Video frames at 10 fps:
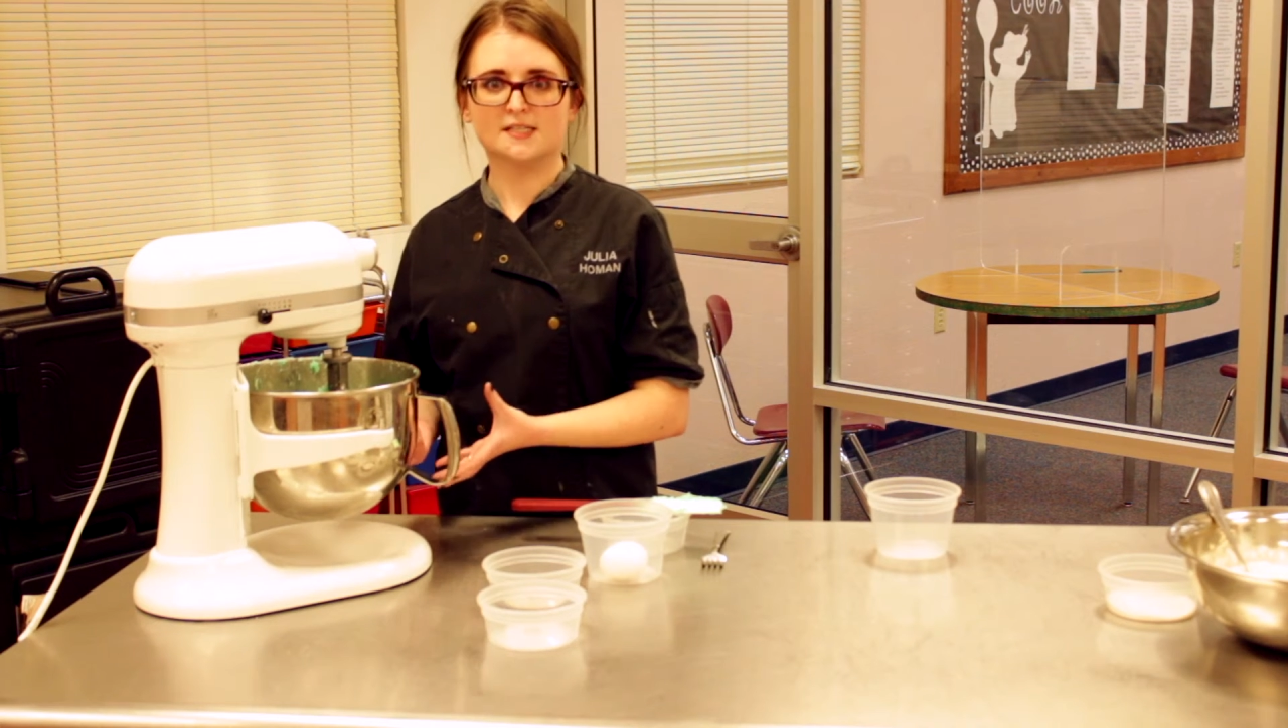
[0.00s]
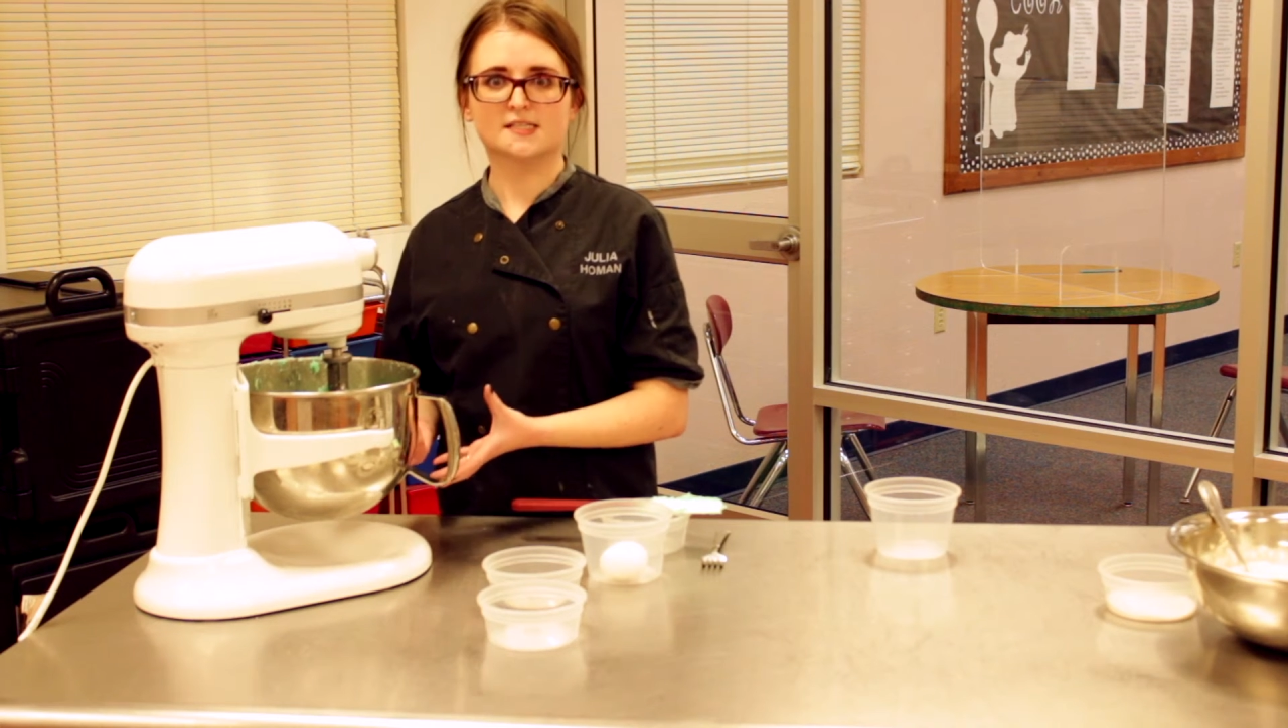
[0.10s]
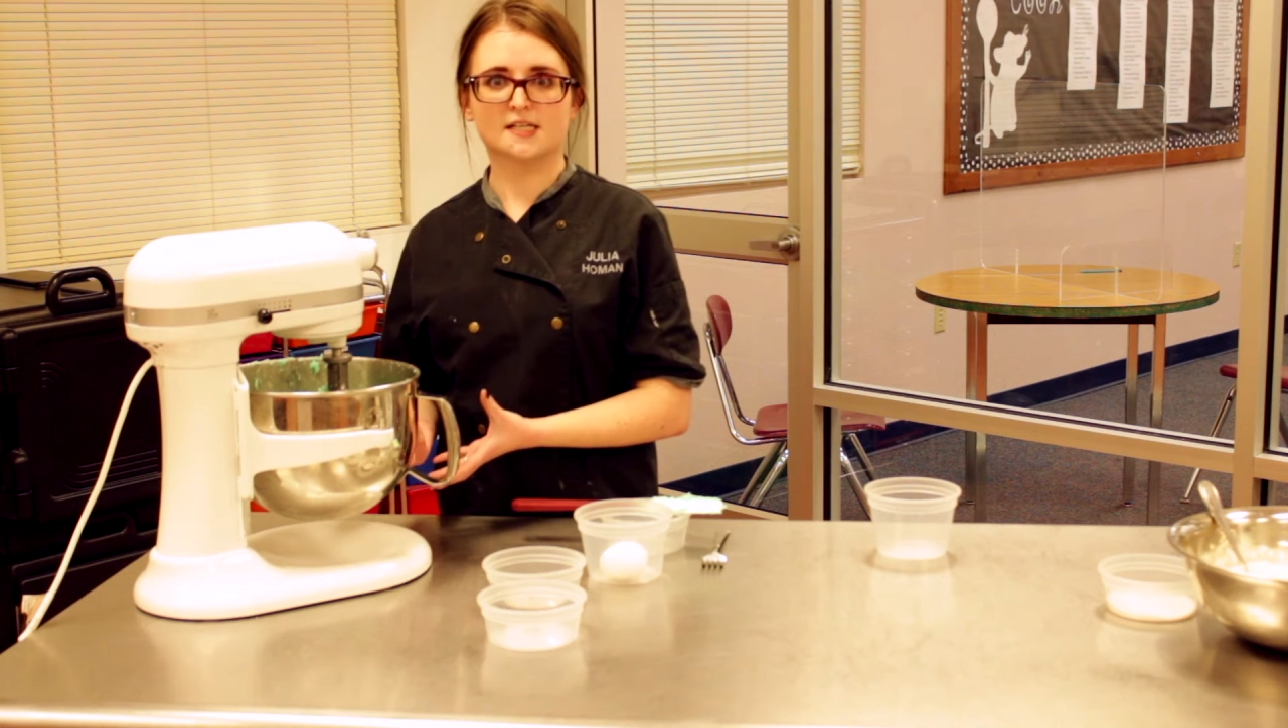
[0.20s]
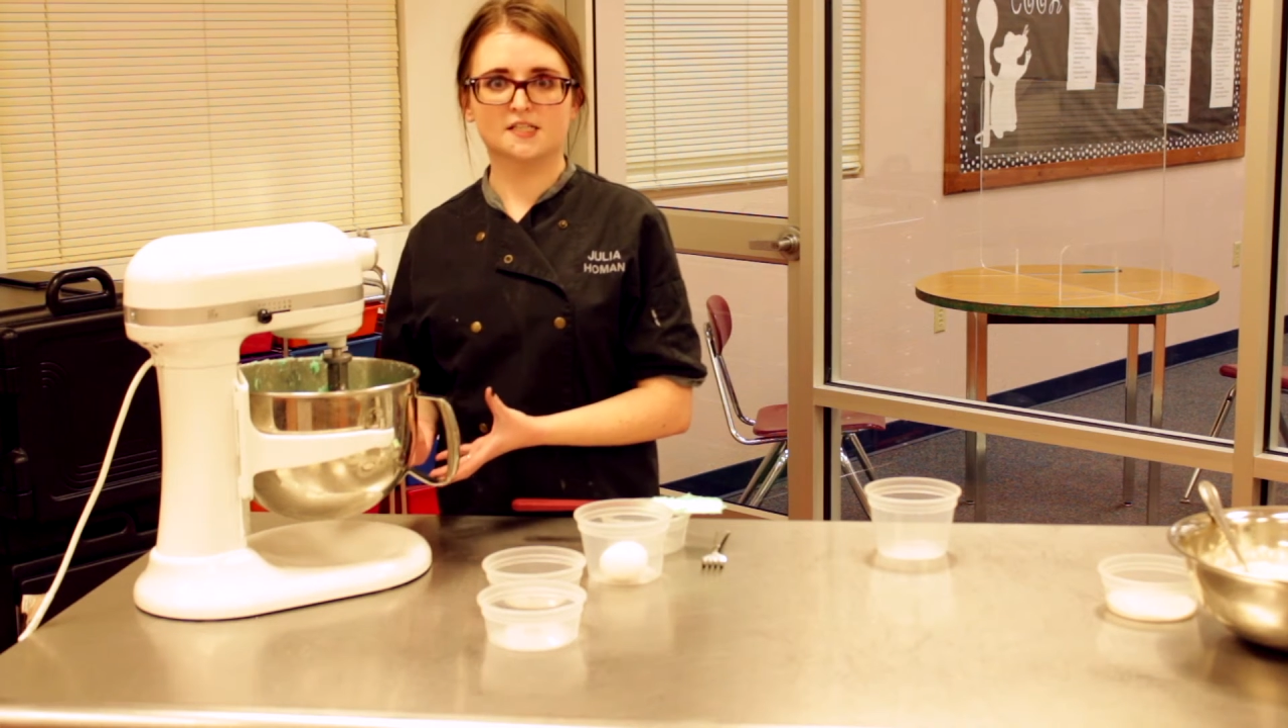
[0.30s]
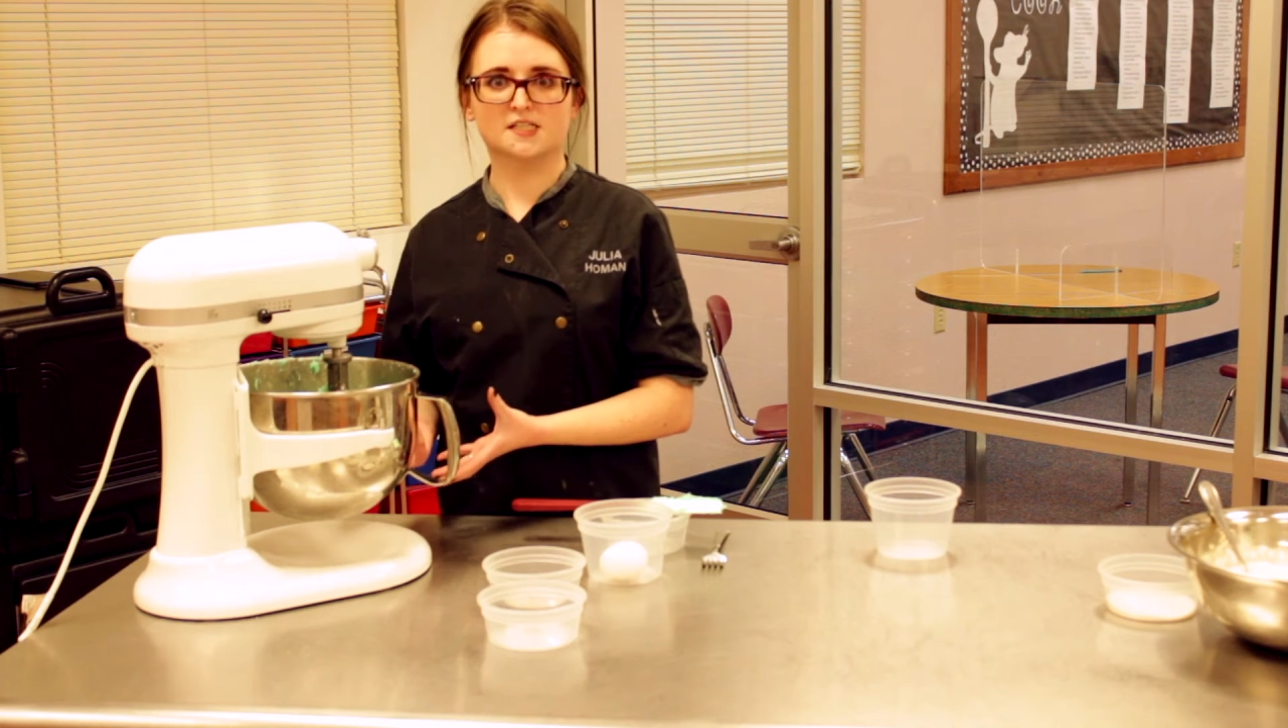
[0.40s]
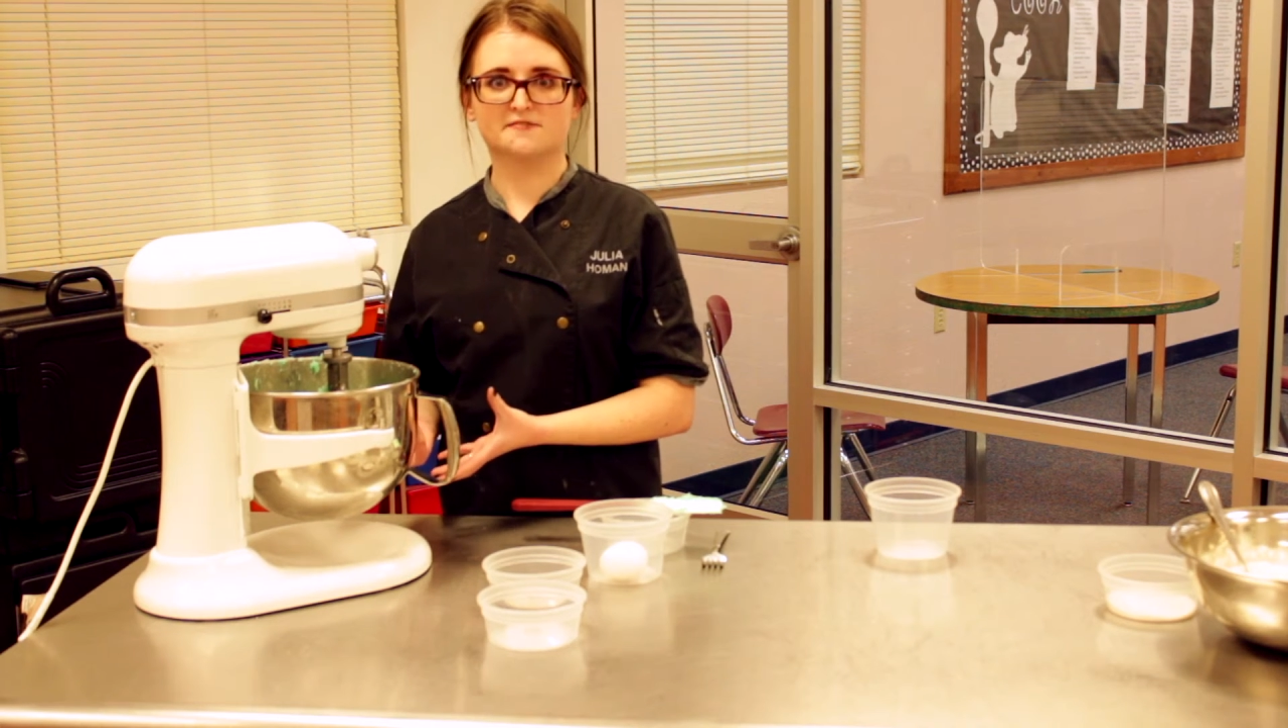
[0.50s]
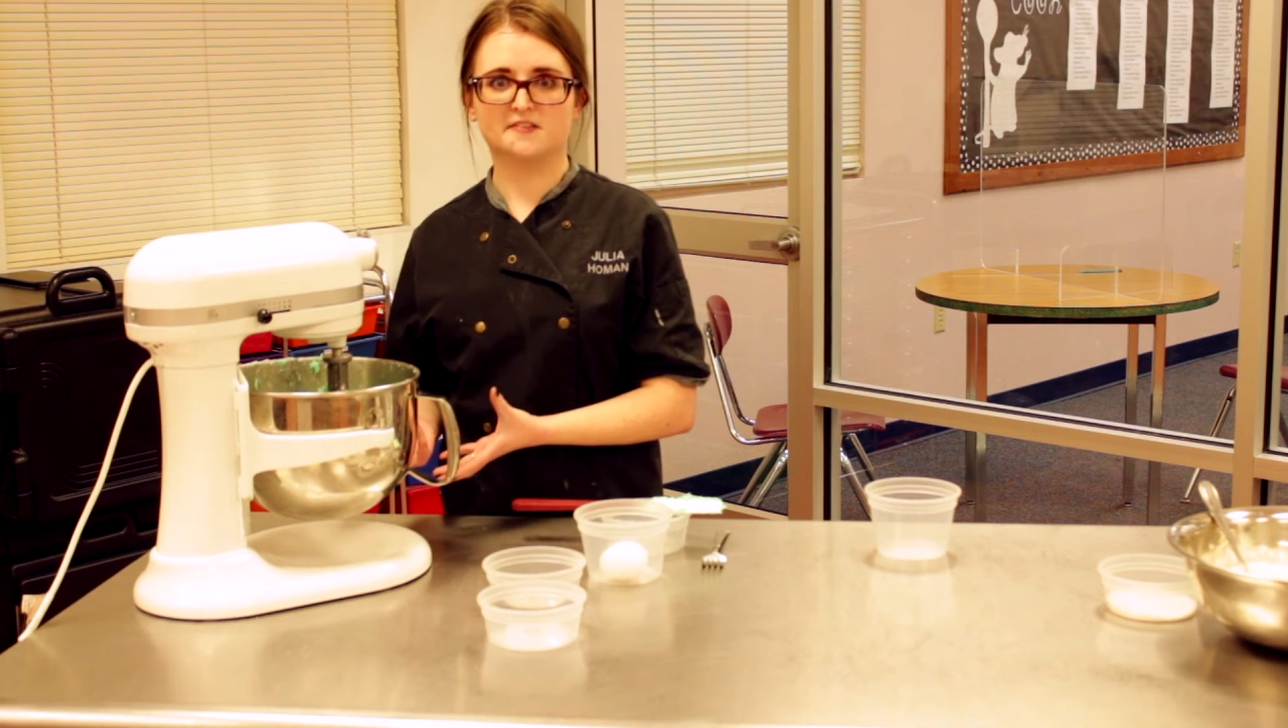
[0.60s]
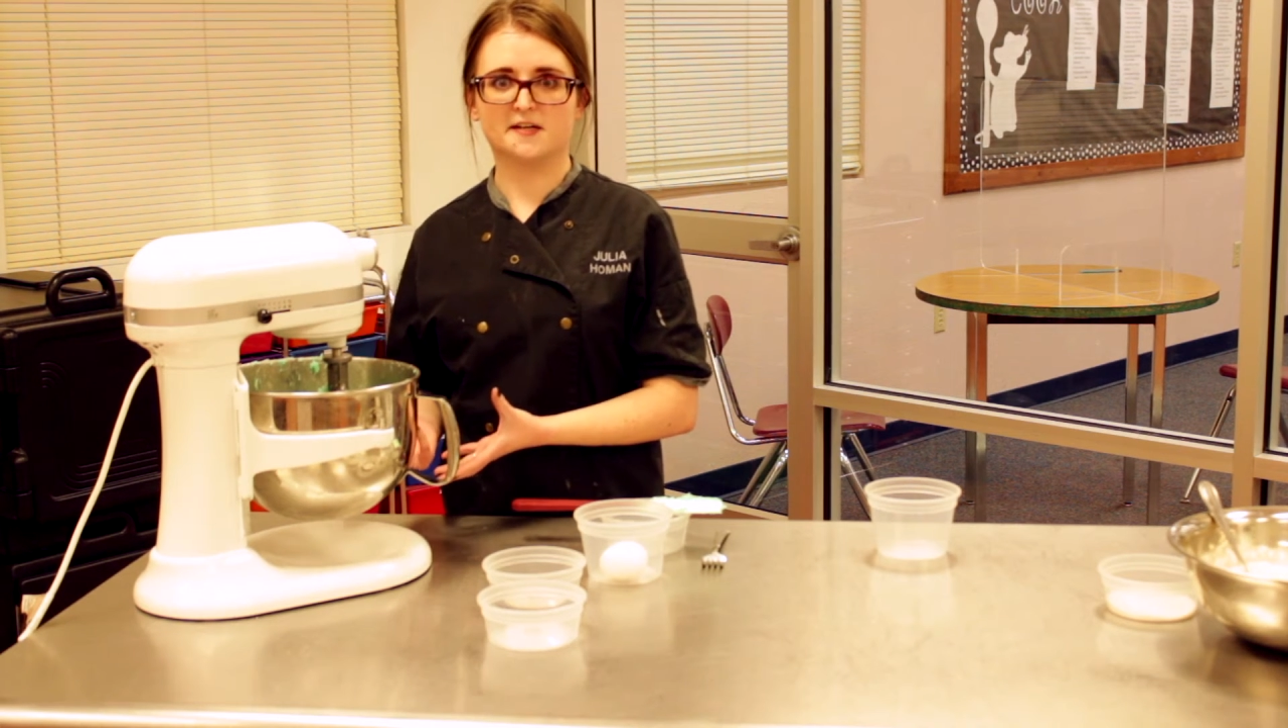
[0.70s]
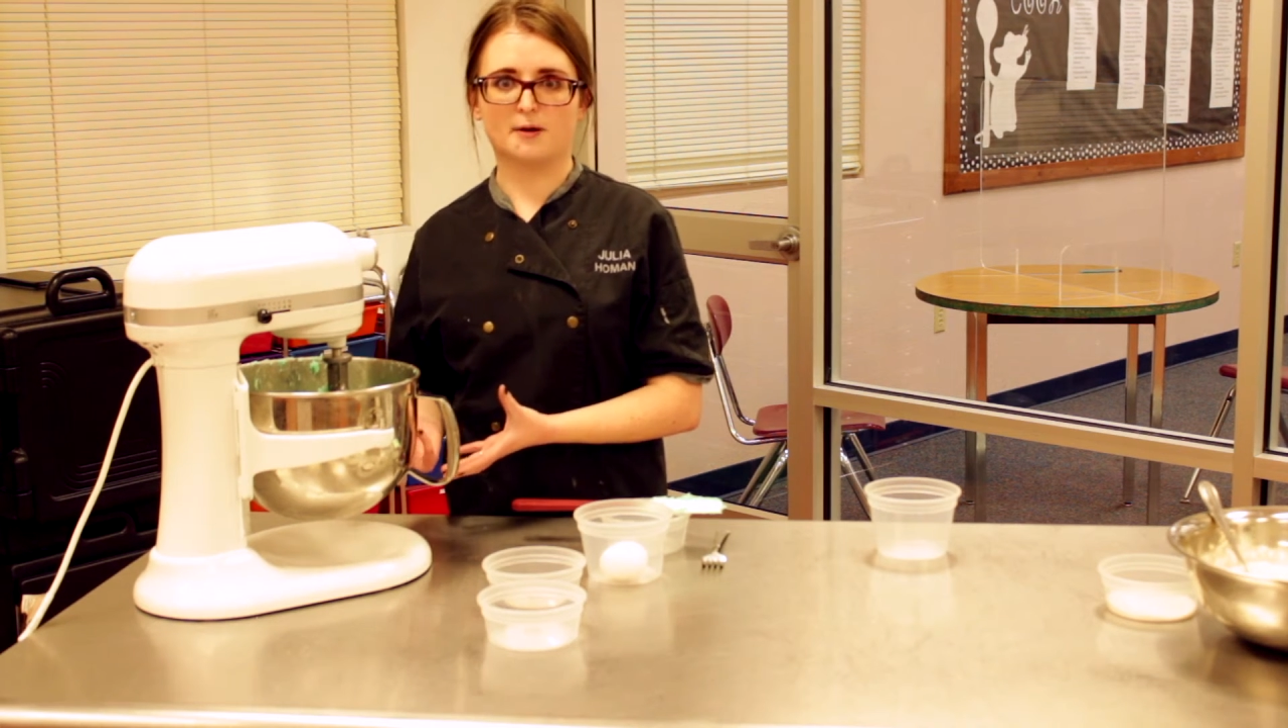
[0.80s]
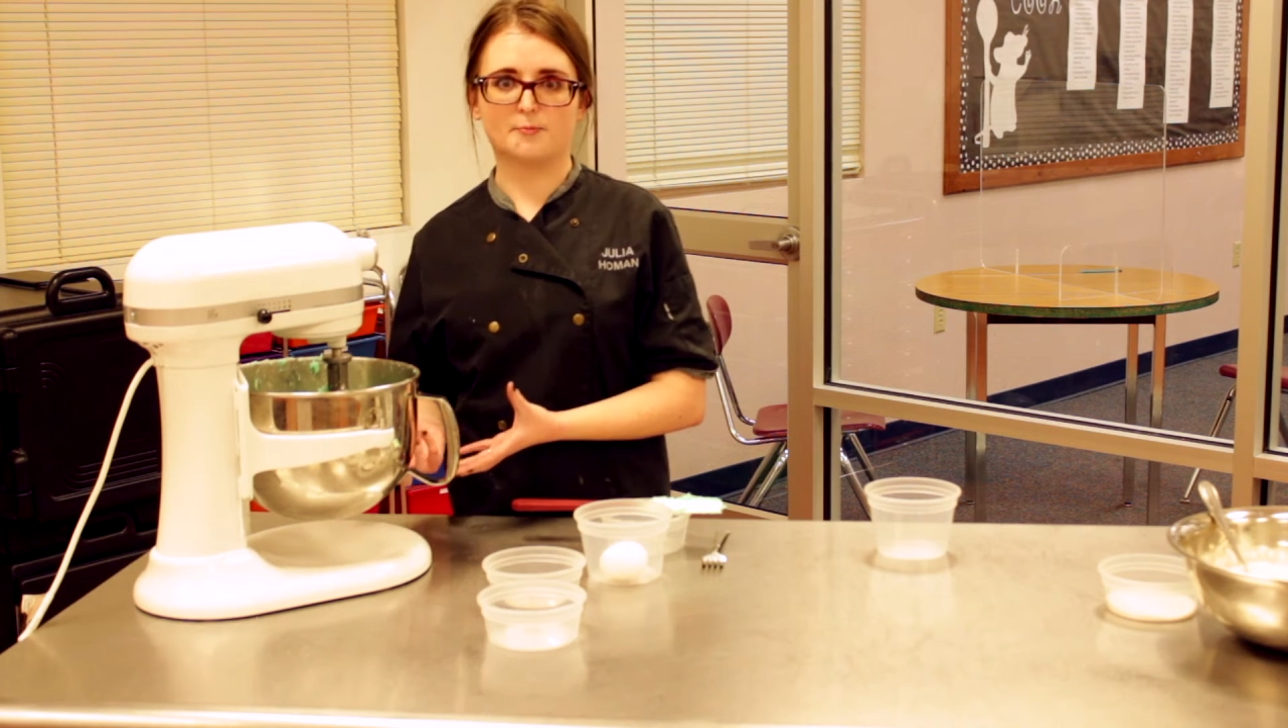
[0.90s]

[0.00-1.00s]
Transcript: it's going to deflate